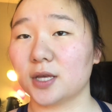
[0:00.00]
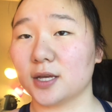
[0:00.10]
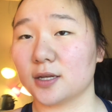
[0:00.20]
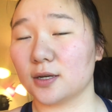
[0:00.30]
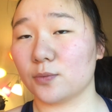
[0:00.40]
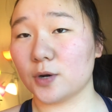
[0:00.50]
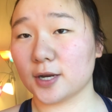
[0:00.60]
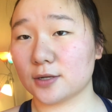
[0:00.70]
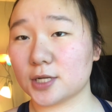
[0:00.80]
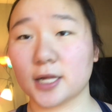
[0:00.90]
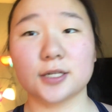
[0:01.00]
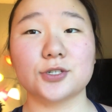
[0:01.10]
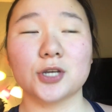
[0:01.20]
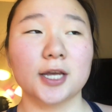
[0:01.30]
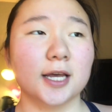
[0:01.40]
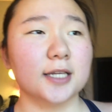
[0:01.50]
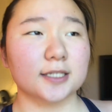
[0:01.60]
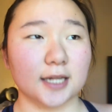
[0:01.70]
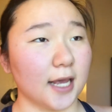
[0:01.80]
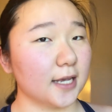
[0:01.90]
the workout challenge.
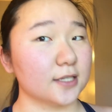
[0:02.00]
Today